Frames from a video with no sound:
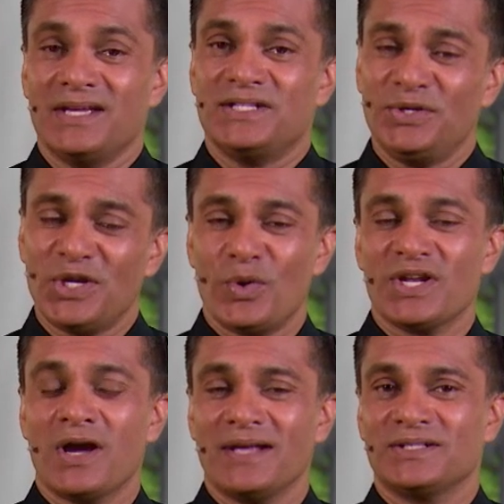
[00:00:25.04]
Do you know
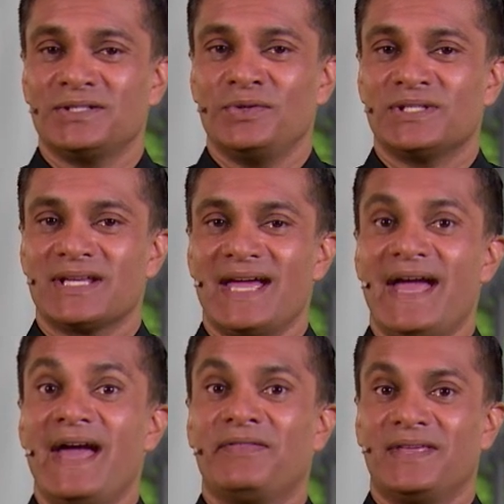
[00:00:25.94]
what constitutes
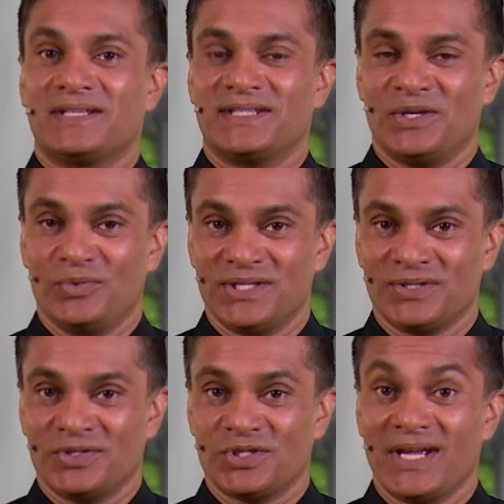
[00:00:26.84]
ethics in
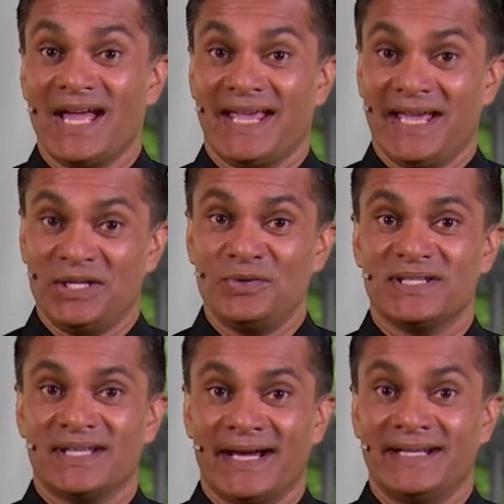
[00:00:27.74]
research? Can you
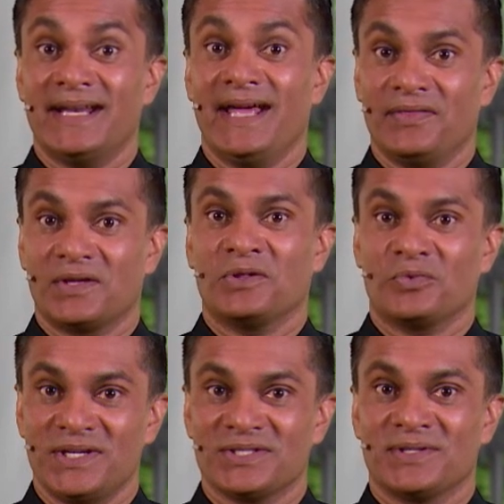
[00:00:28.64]
design an ethical
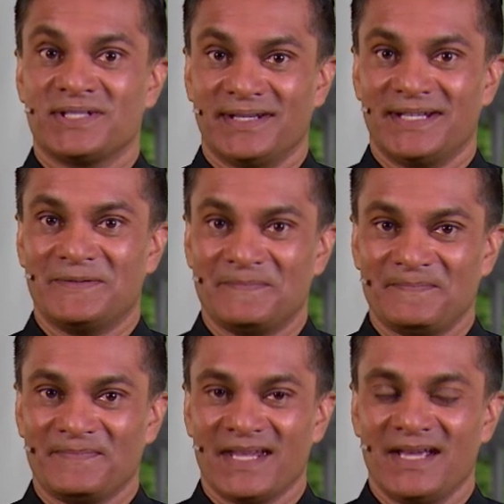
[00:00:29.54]
research study?
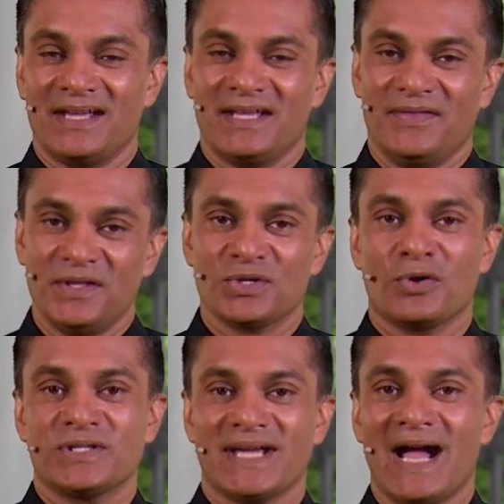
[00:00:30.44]
In this
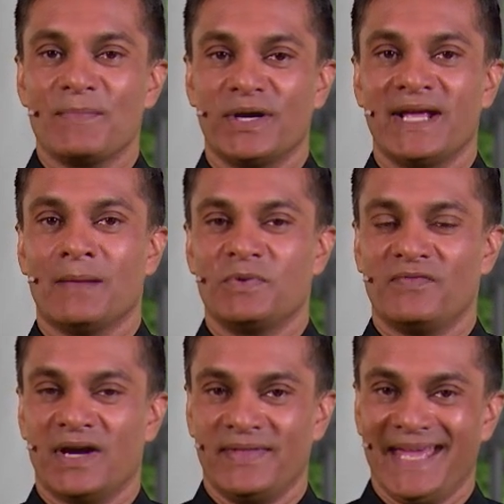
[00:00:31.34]
course, I'm going to help you
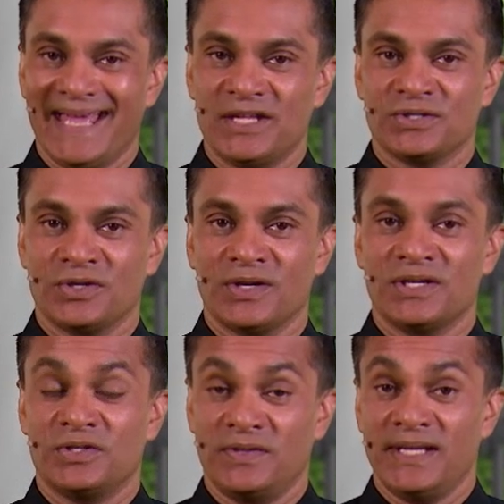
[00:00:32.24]
find the answer
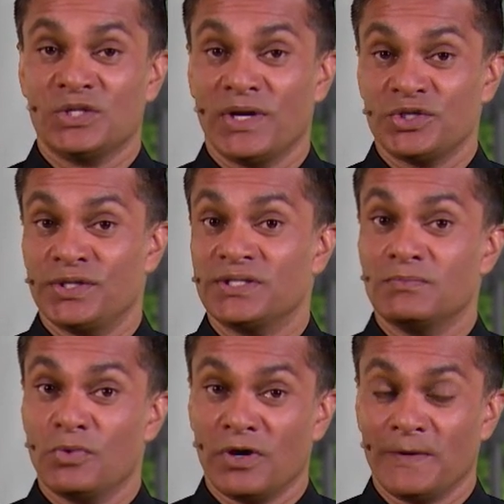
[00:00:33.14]
to these questions
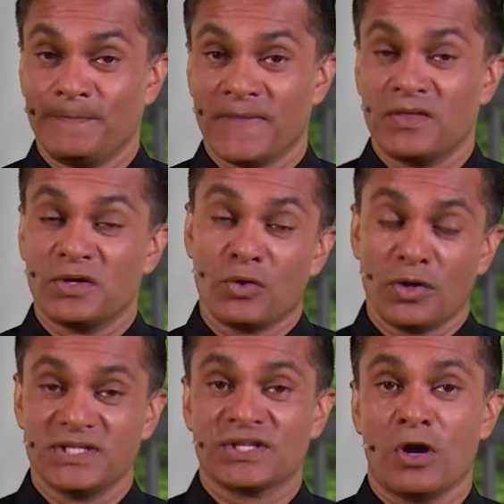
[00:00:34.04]
and more. The
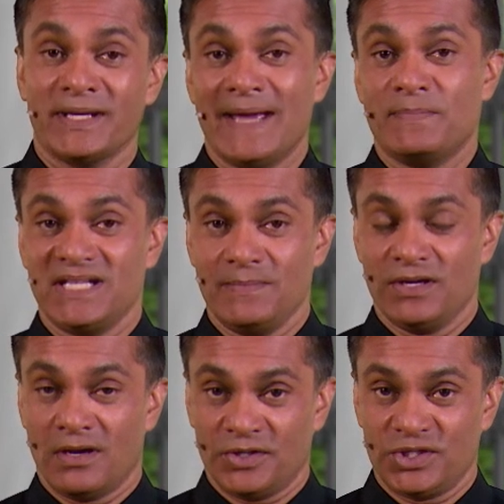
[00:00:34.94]
course is called
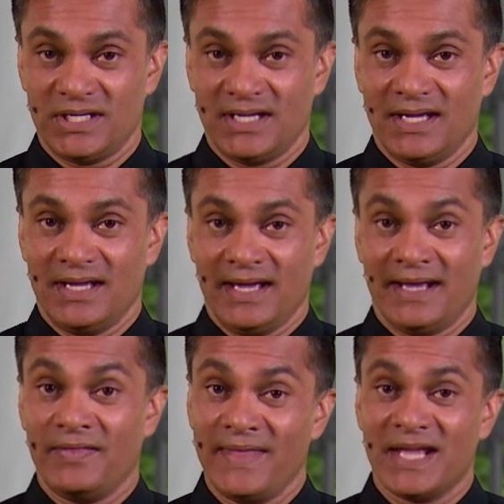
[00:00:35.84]
Epidemiology,
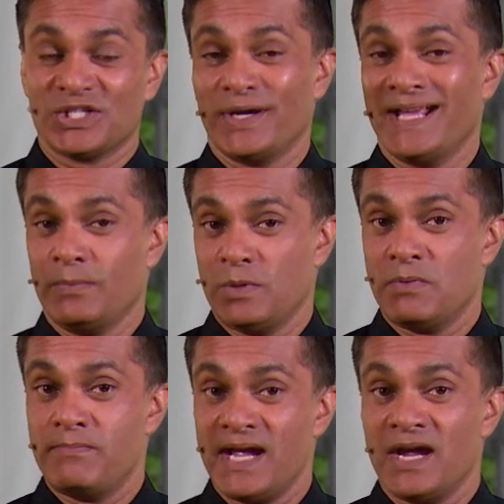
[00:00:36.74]
and I think it's going to help you
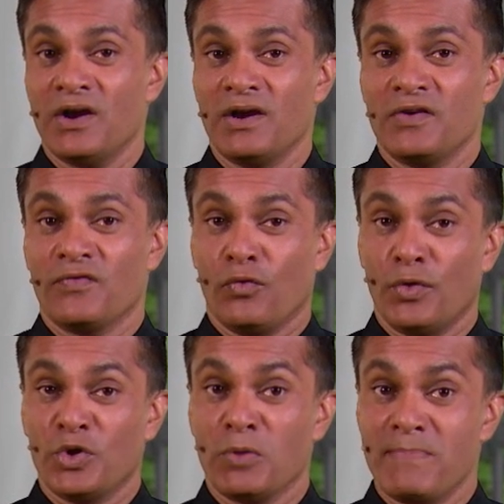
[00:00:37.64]
prepare
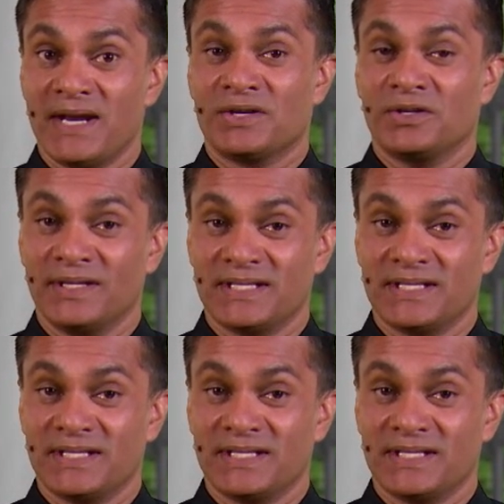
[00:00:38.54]
for your medical